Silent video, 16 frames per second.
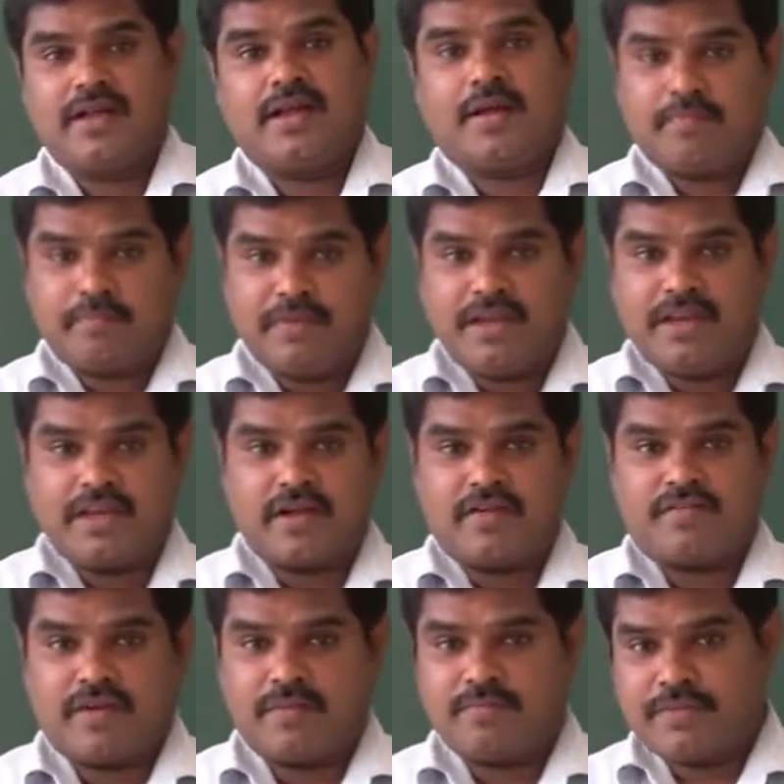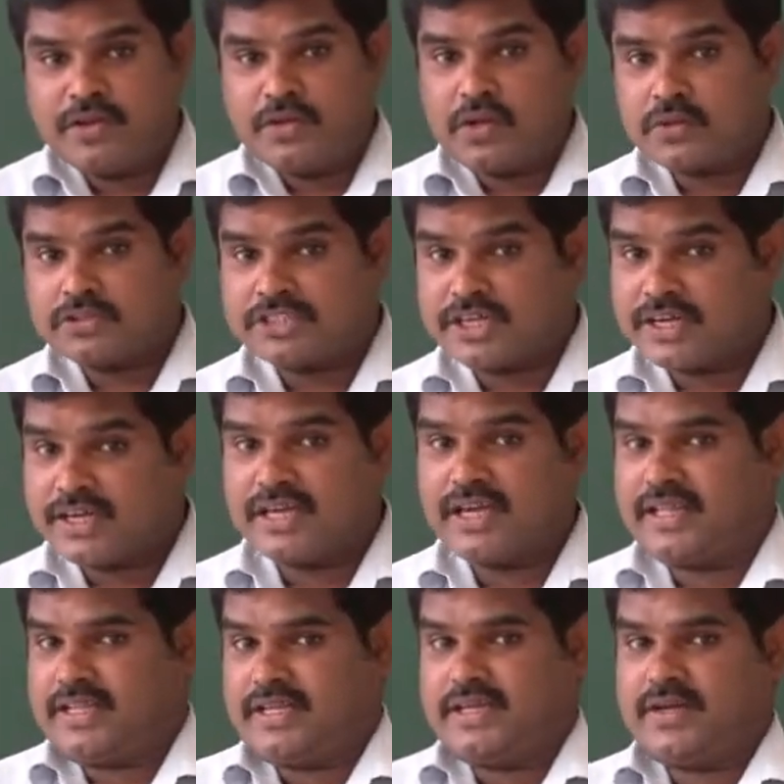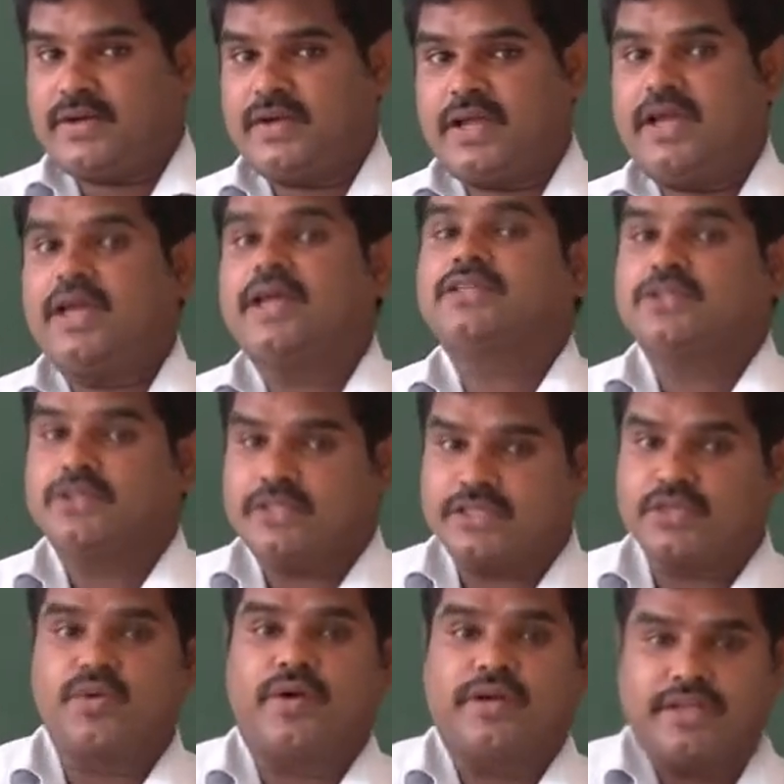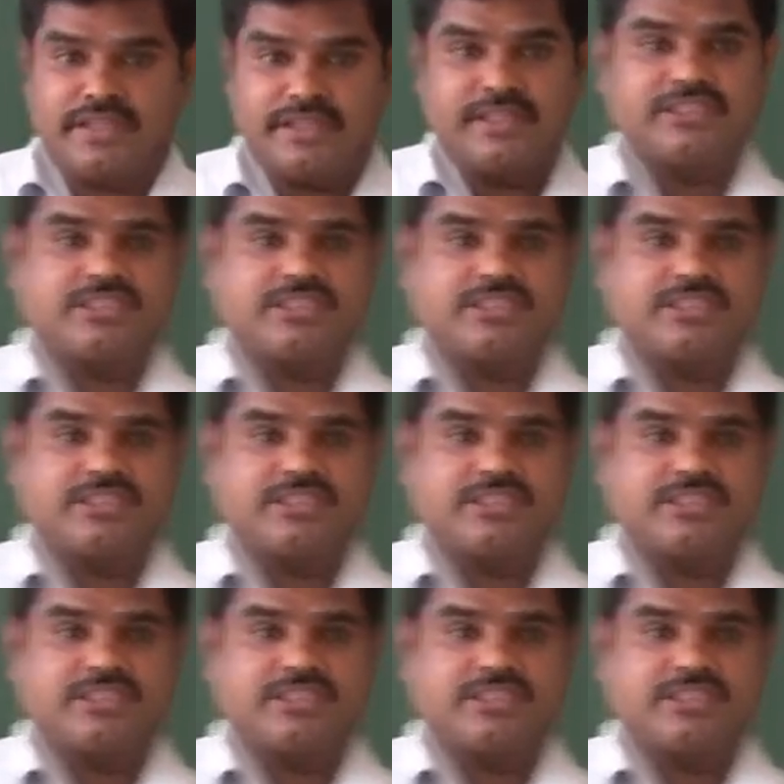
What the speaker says: meaning of company, you have studied like that. Okay, so that's what in this